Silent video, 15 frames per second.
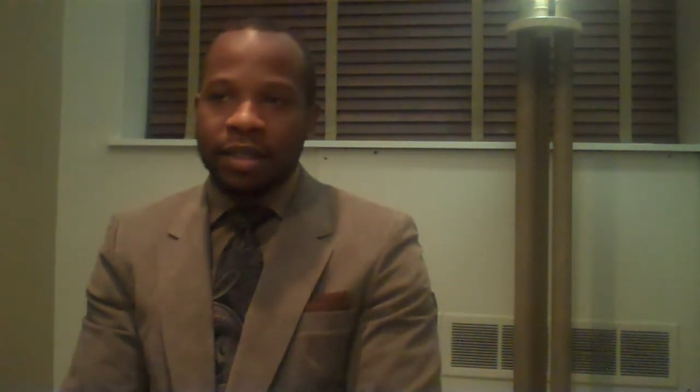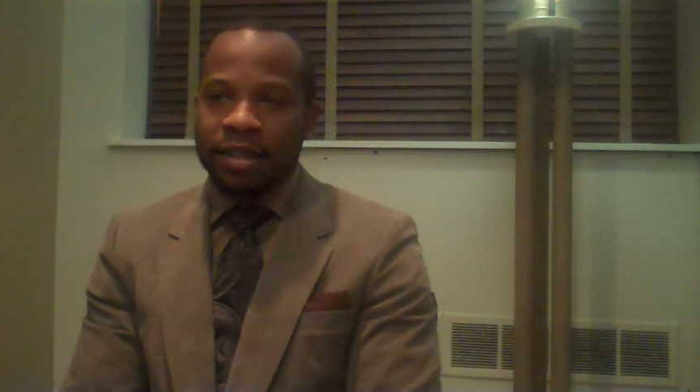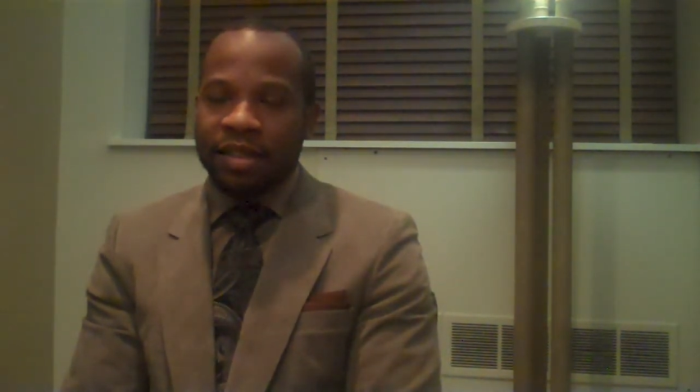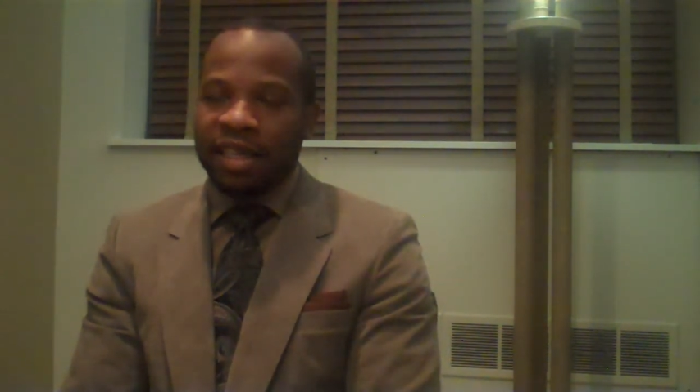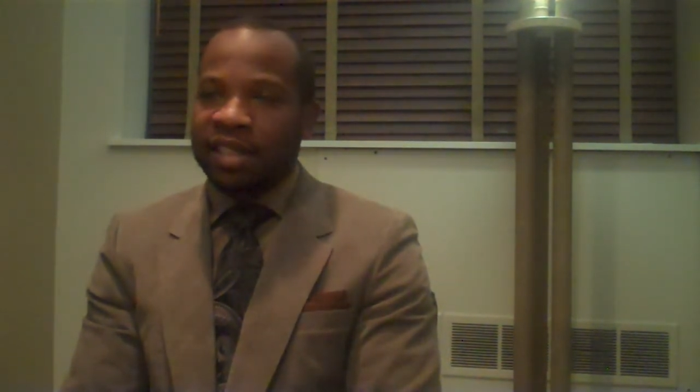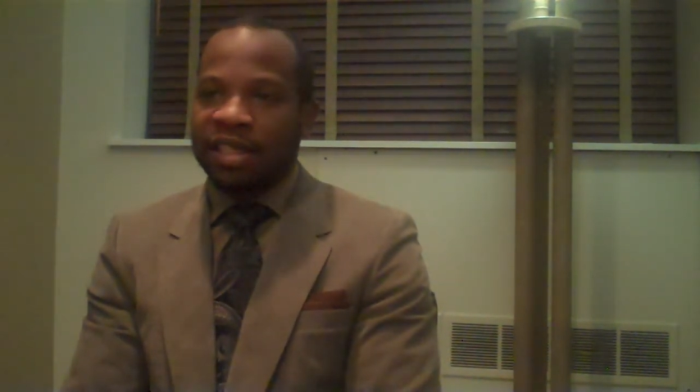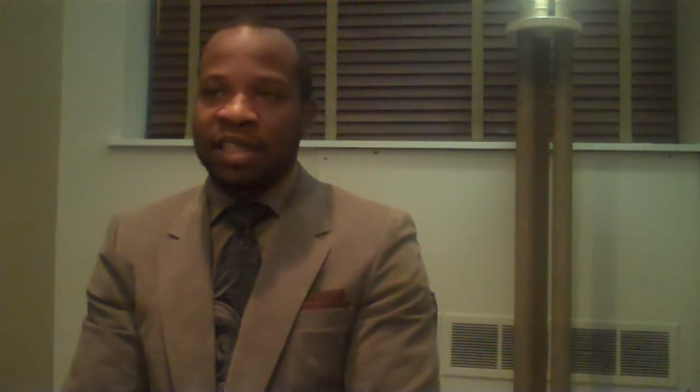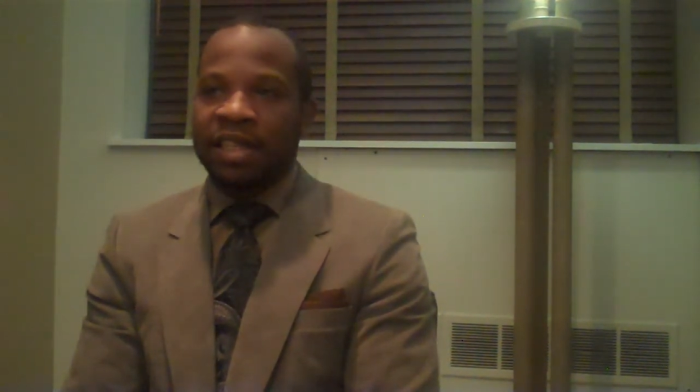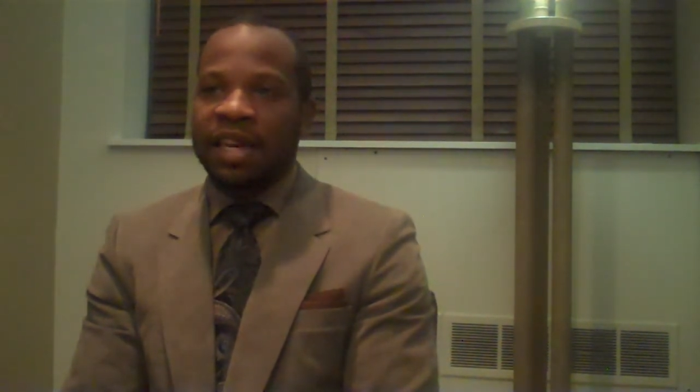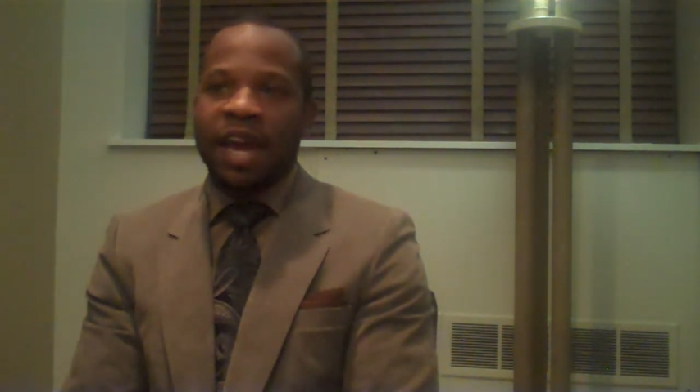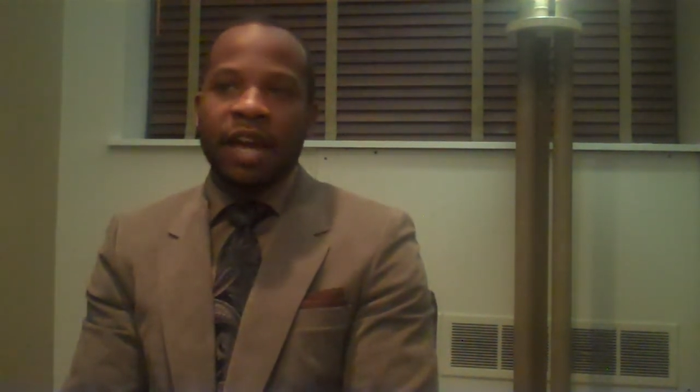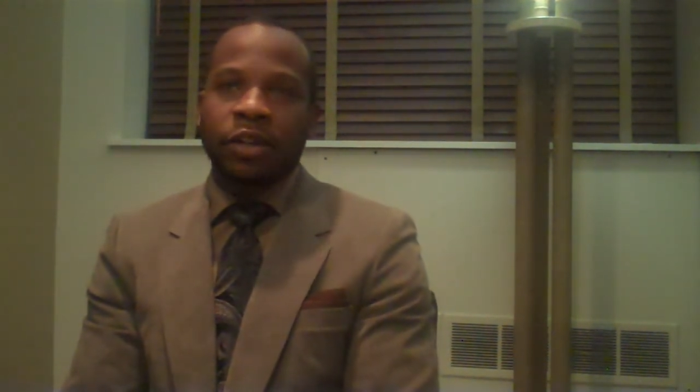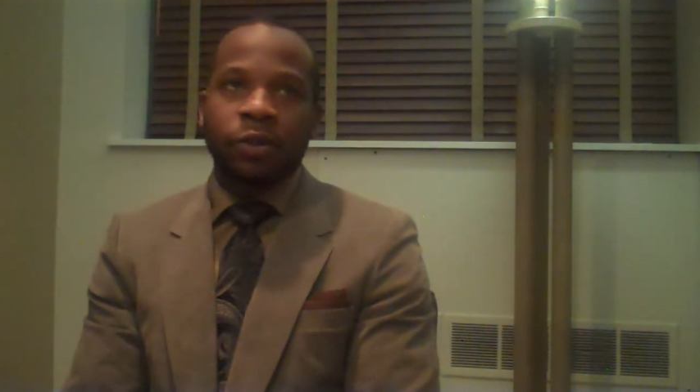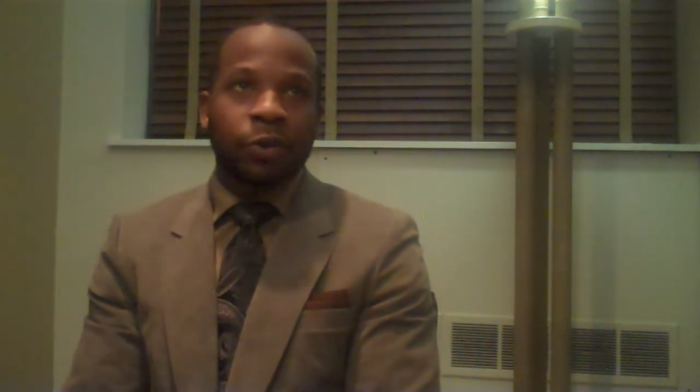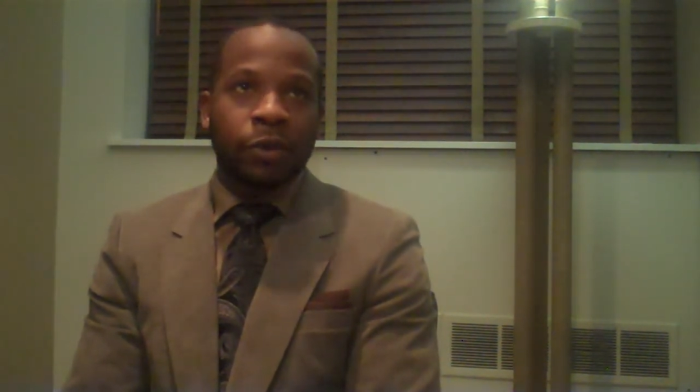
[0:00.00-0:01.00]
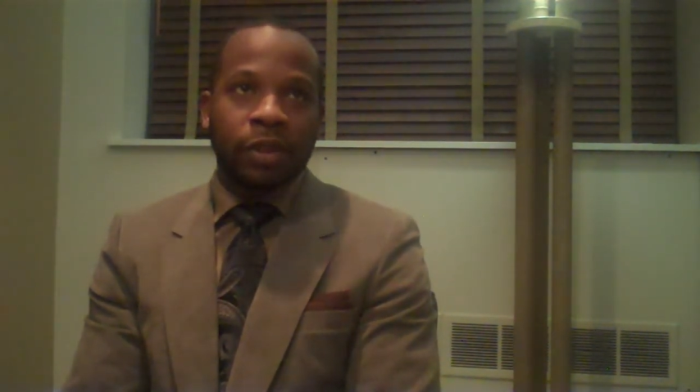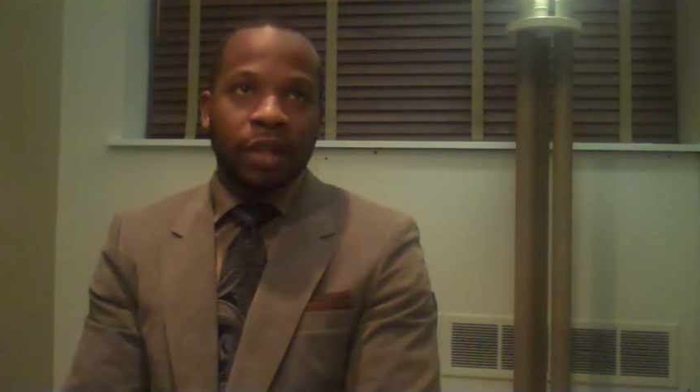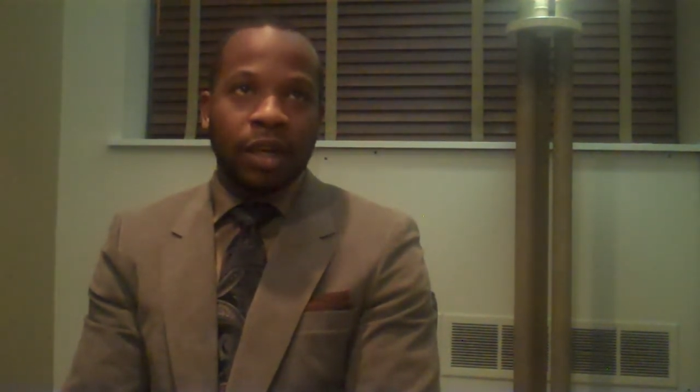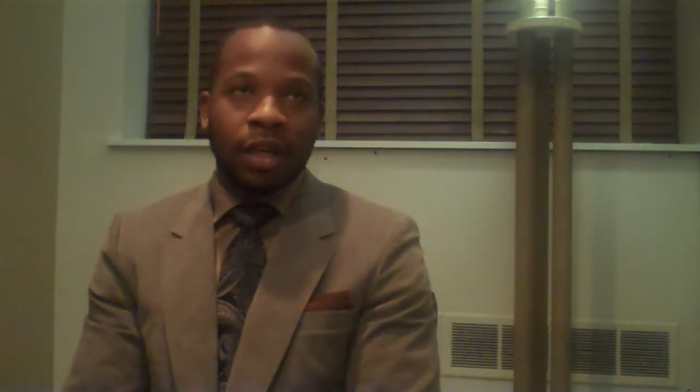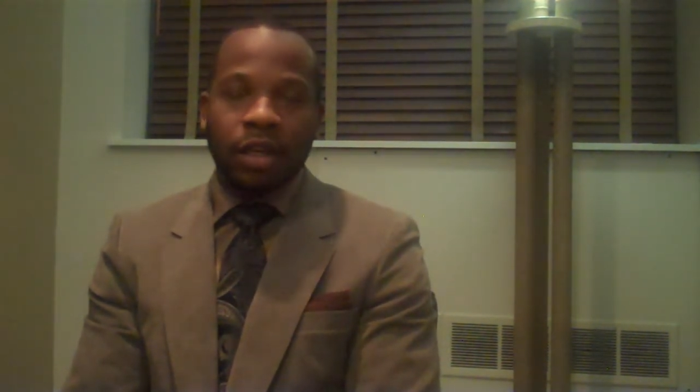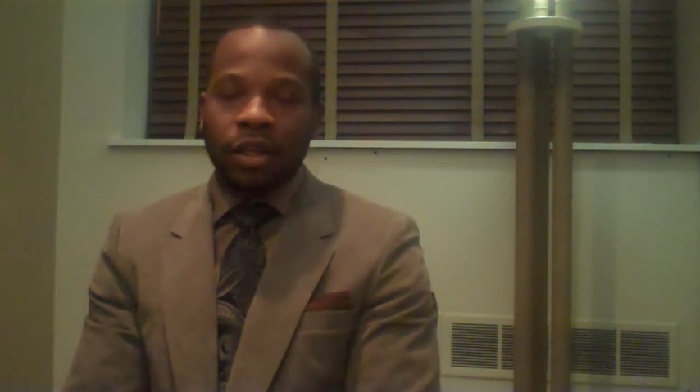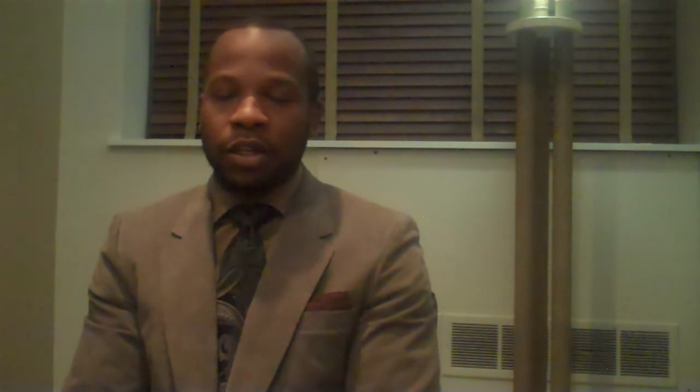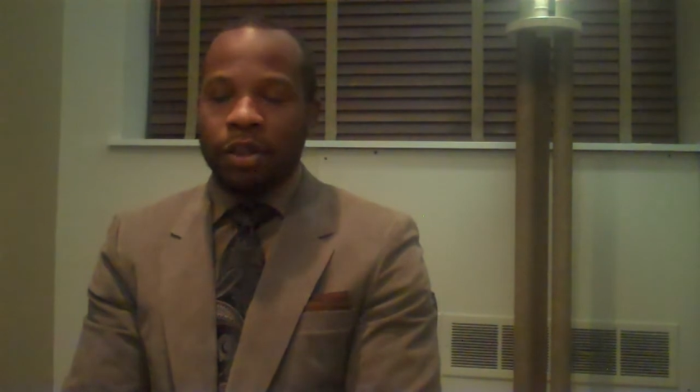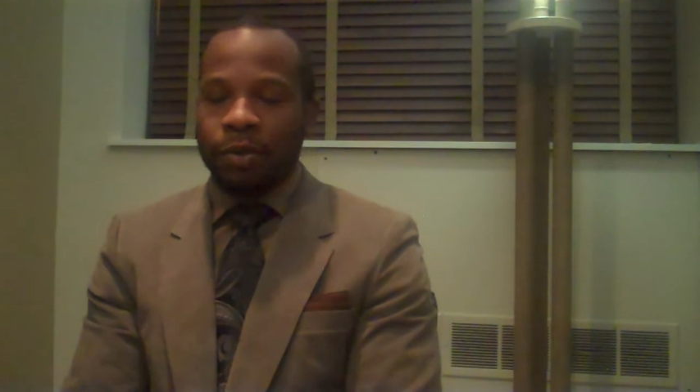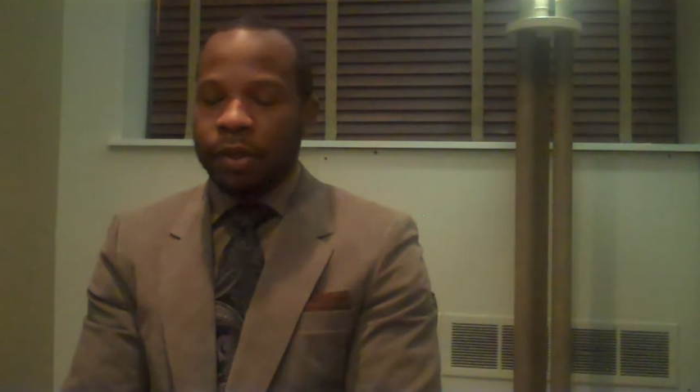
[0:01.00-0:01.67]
It's such a natural thing,